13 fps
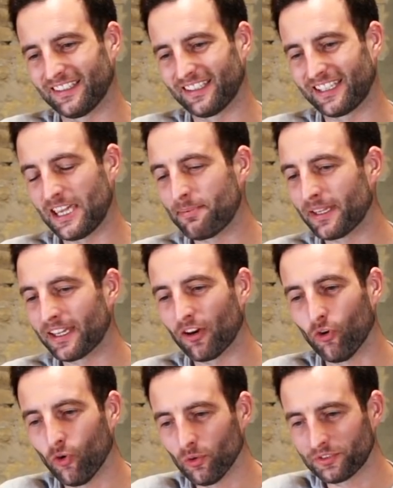Keeping it
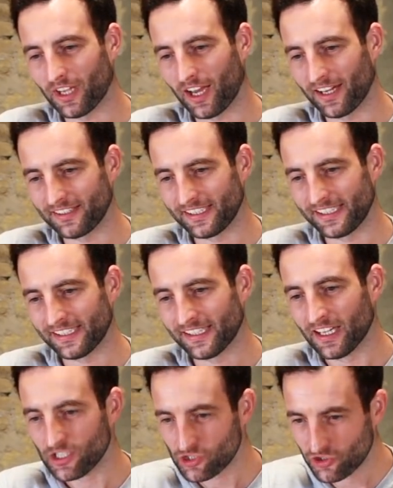all
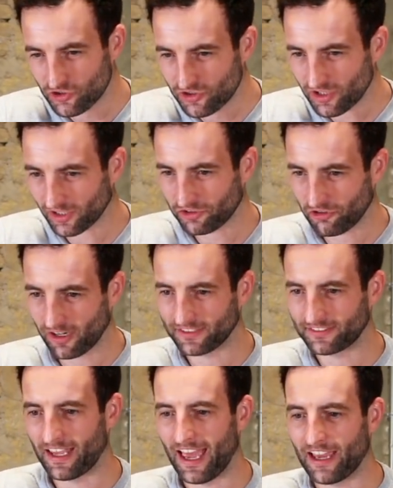tidy, just
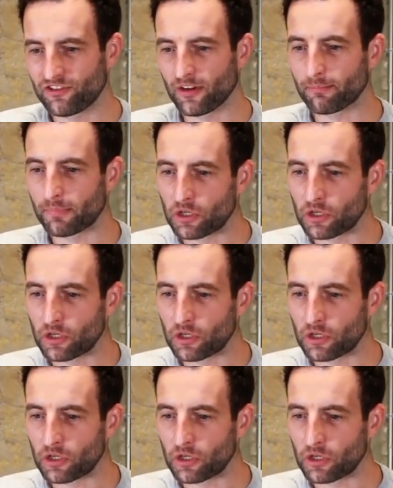trying to edge up,